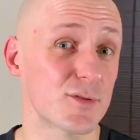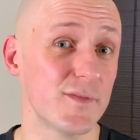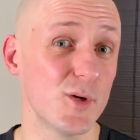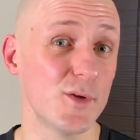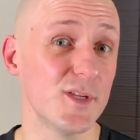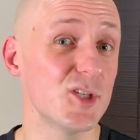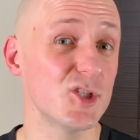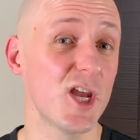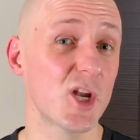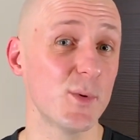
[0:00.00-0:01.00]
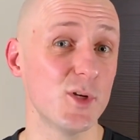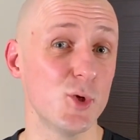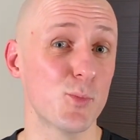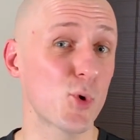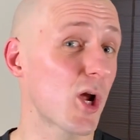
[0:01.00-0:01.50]
review on this channel. We
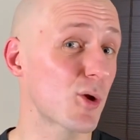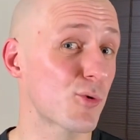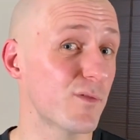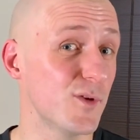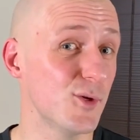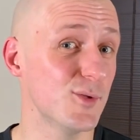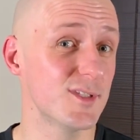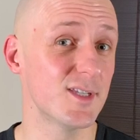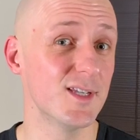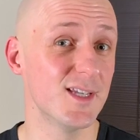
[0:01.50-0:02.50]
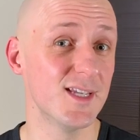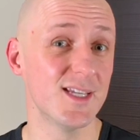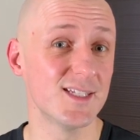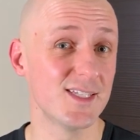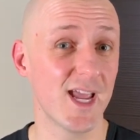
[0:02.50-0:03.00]
do product reviews,
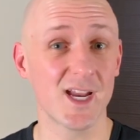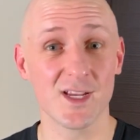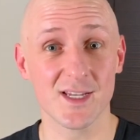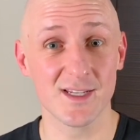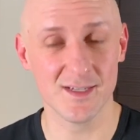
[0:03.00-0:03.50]
tech.